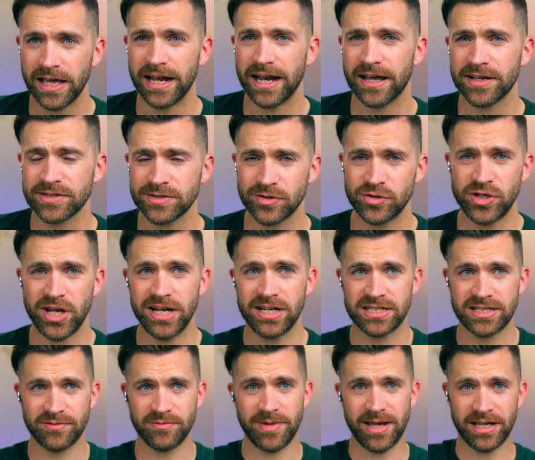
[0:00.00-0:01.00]
And I also
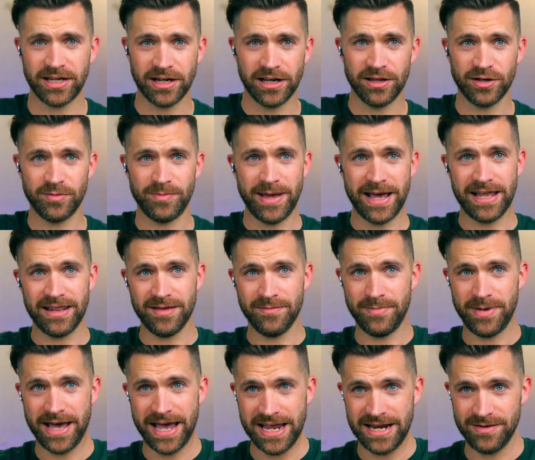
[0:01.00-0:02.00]
changed some of my color palette
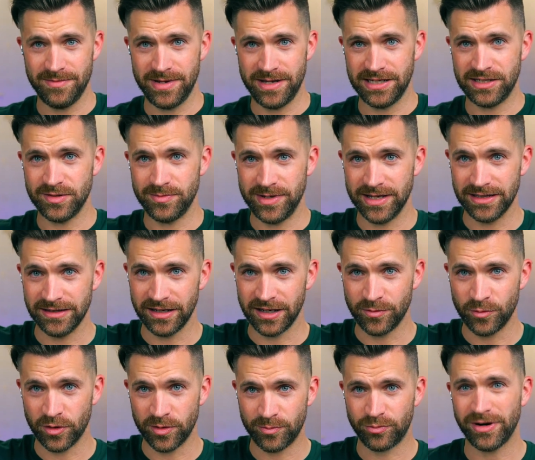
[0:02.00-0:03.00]
behind me to be a
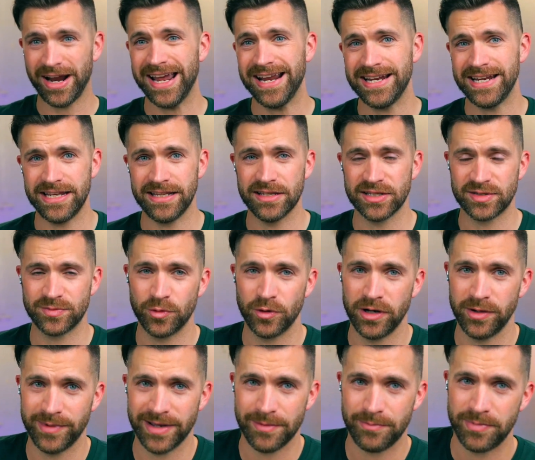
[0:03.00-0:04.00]
little more pridey this
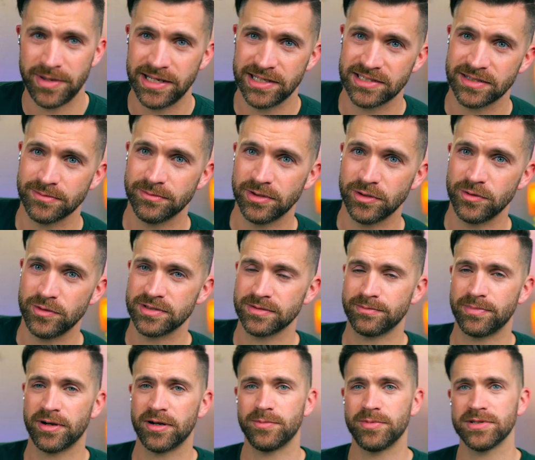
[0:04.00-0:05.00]
morning. I've got pinks and blues
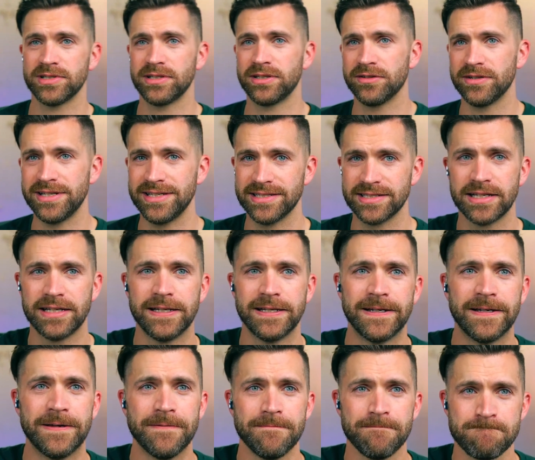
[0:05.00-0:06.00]
and purples and greens.
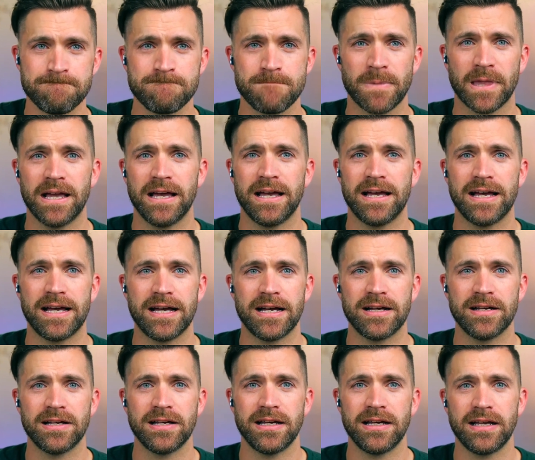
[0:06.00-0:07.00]

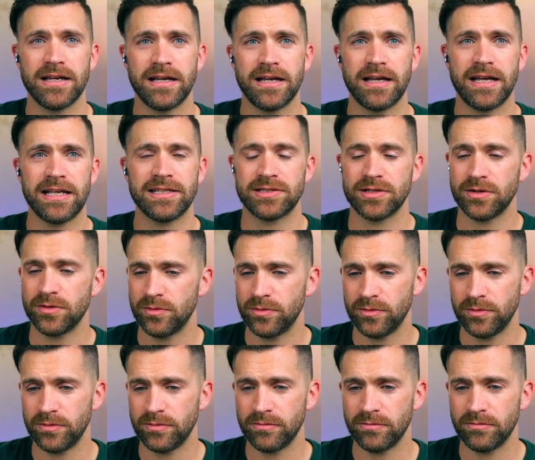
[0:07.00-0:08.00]
And
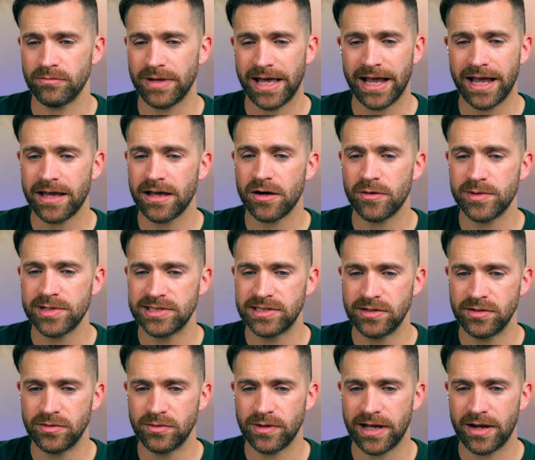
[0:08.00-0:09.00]
so, like I always
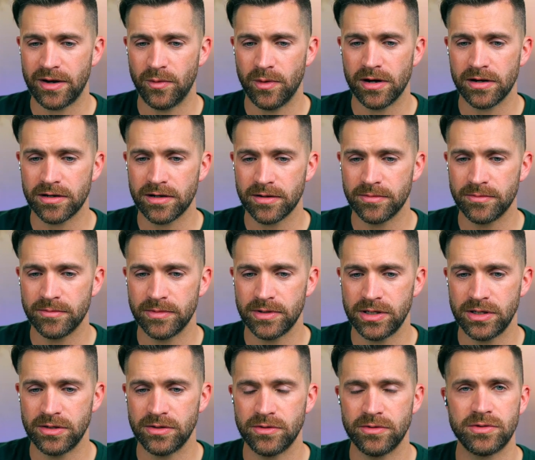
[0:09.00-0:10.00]
do, I welcome
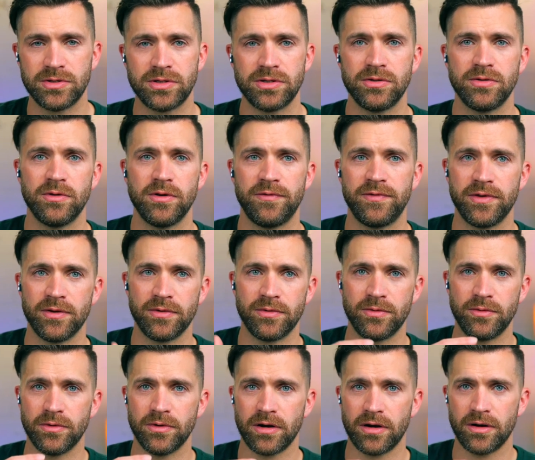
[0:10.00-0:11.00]
you to, if
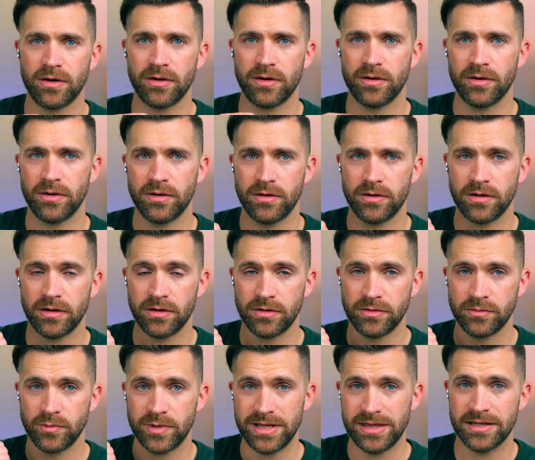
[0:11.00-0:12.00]
you are
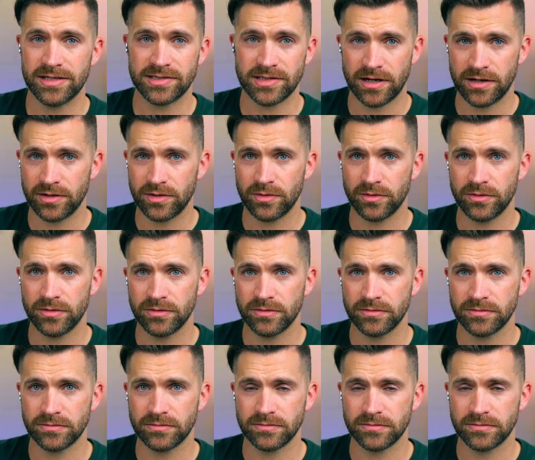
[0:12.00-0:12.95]
reading this article